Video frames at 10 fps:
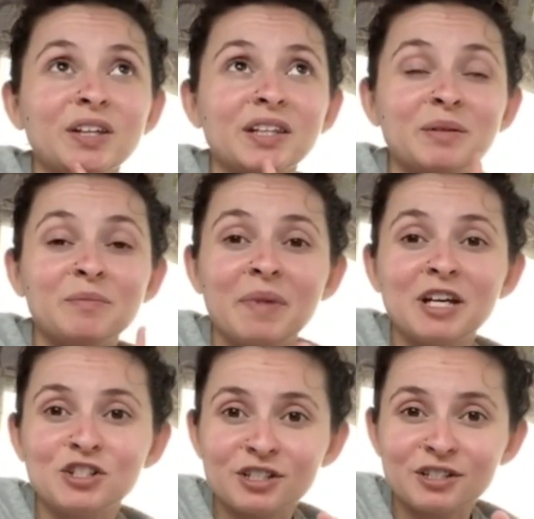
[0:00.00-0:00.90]

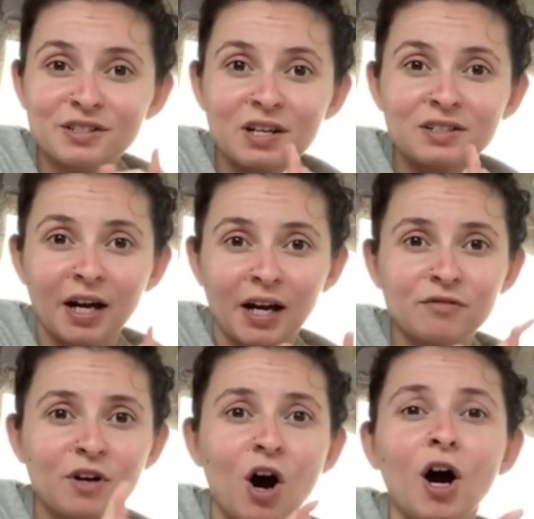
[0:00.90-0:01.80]
majors, Deck of
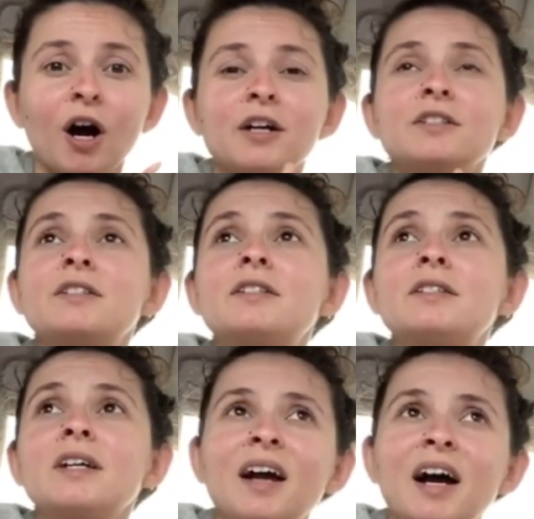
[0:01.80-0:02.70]
Cards.
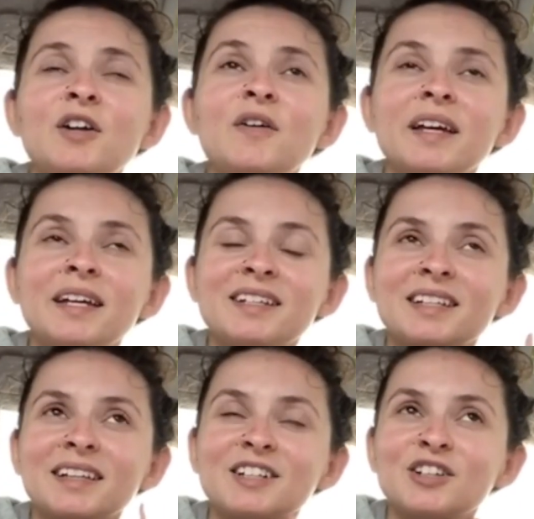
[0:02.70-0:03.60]
I know that he doesn't like
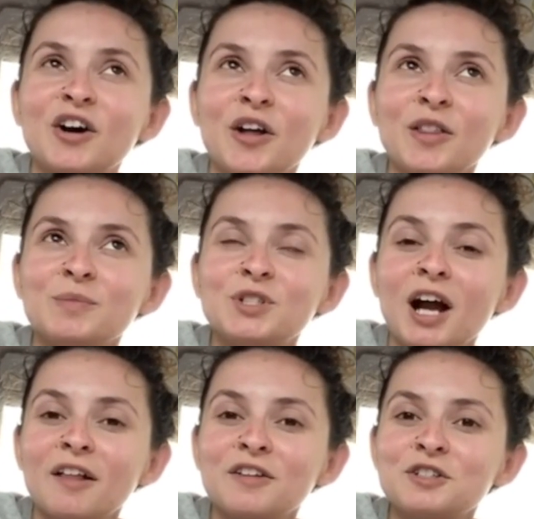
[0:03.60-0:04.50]
to call them
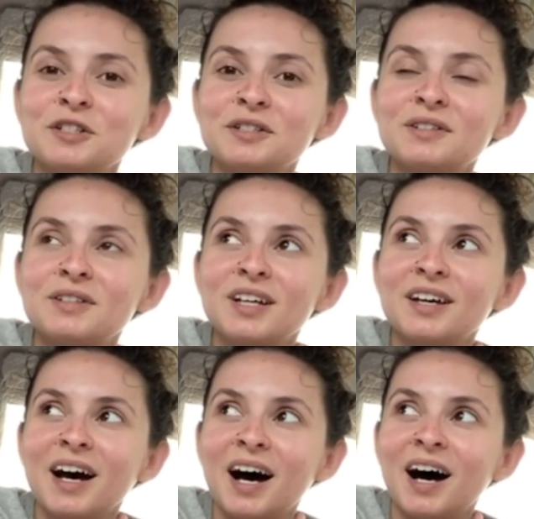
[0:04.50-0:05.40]
challenges
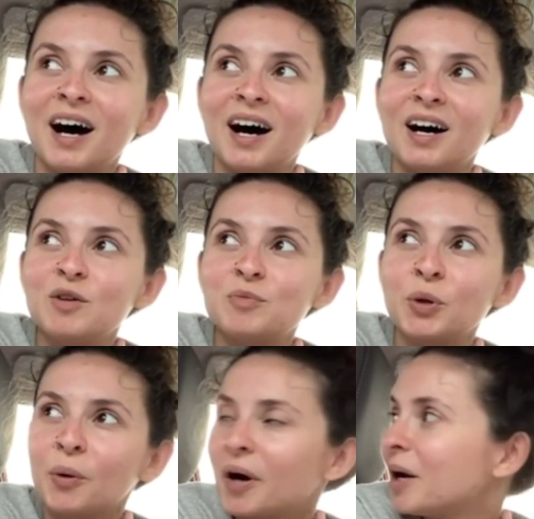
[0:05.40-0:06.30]
uh,
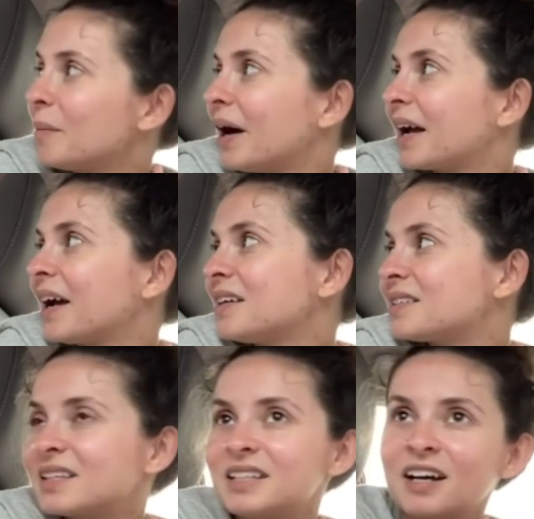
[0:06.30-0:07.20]
program, I guess. The
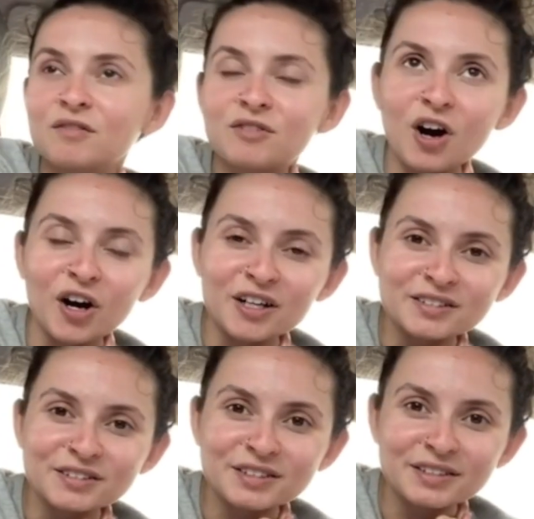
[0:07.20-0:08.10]
Deck of
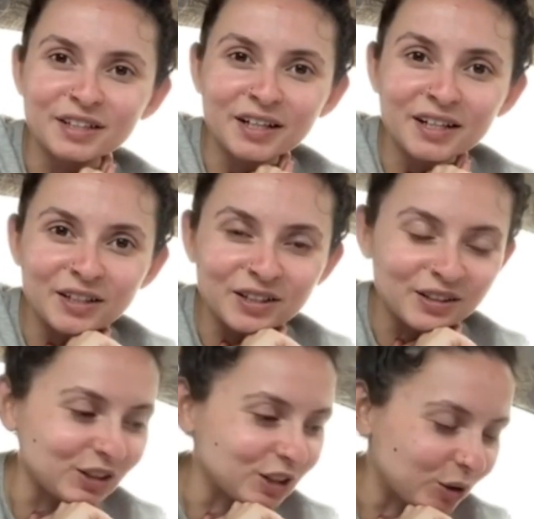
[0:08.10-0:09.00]
Cards lower